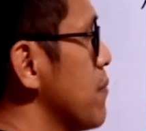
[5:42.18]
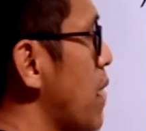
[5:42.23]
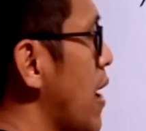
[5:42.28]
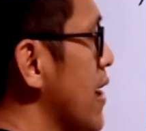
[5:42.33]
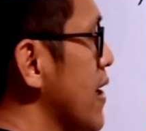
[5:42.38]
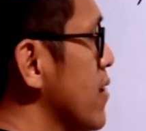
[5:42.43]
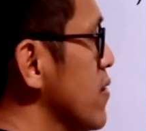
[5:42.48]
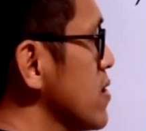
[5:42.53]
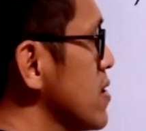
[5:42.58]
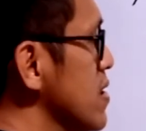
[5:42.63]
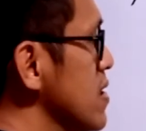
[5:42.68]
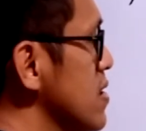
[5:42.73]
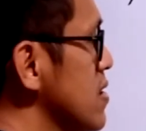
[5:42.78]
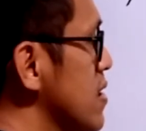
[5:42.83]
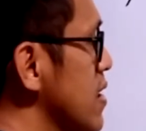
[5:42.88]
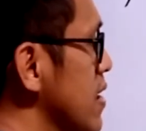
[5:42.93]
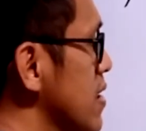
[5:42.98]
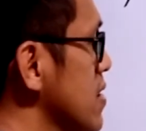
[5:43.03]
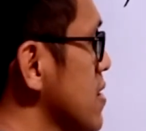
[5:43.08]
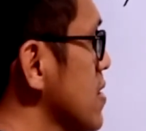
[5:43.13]
minus the
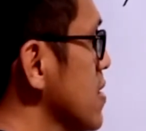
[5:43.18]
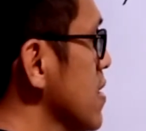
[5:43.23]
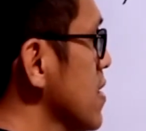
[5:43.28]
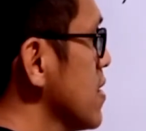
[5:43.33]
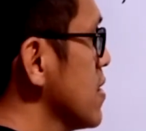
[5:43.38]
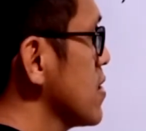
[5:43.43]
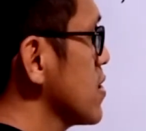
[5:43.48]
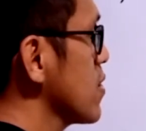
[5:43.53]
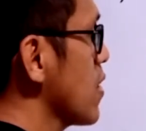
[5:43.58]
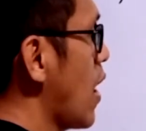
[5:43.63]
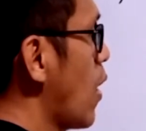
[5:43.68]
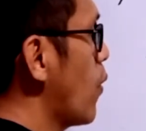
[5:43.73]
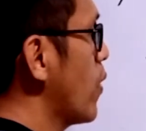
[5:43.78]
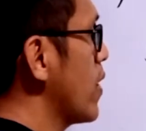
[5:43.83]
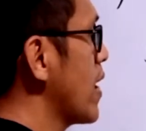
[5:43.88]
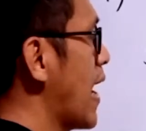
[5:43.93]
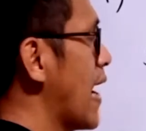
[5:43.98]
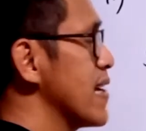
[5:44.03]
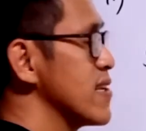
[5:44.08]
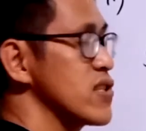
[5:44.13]
6. So our
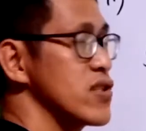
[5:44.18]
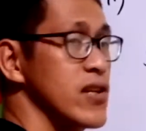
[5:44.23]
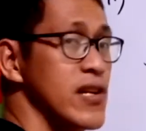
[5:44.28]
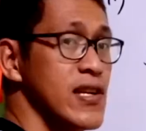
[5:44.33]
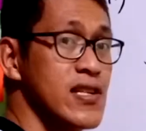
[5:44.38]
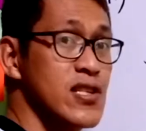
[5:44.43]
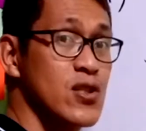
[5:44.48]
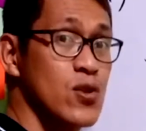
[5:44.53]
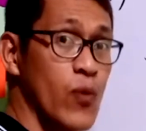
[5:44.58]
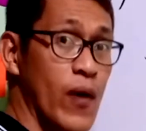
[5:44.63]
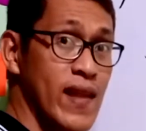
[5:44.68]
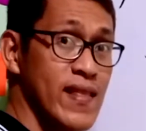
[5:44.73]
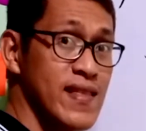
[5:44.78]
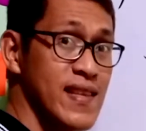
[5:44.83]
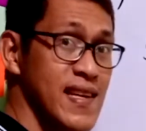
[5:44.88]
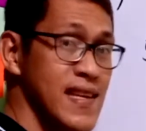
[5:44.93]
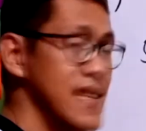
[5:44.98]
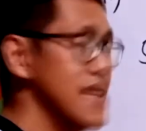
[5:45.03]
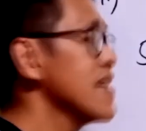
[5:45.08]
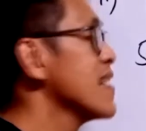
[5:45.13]
answer is
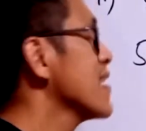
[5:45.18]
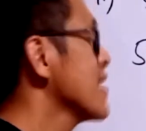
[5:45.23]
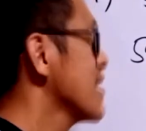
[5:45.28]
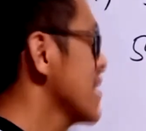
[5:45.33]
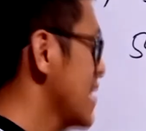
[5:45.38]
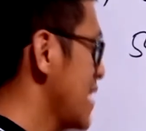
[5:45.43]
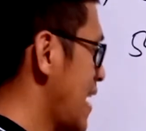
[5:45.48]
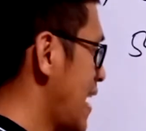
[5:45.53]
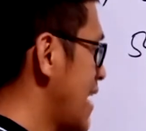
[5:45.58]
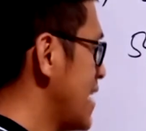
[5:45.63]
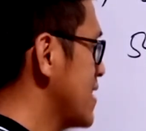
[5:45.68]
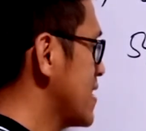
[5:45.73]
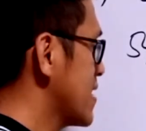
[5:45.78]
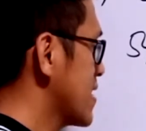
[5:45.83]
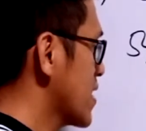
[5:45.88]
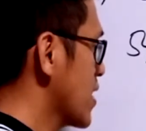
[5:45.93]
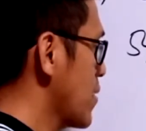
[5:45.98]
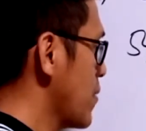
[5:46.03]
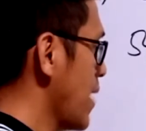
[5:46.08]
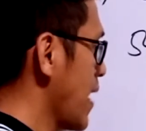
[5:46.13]
28.
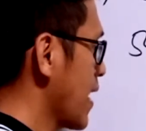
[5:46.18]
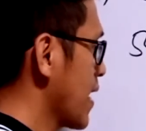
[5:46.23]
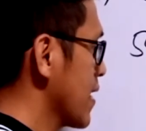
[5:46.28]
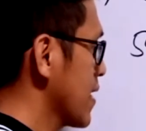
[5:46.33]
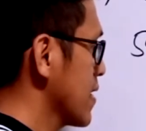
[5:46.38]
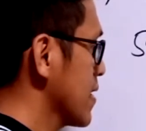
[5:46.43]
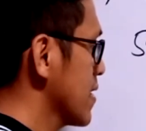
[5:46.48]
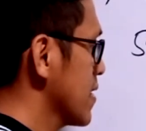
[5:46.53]
Correct.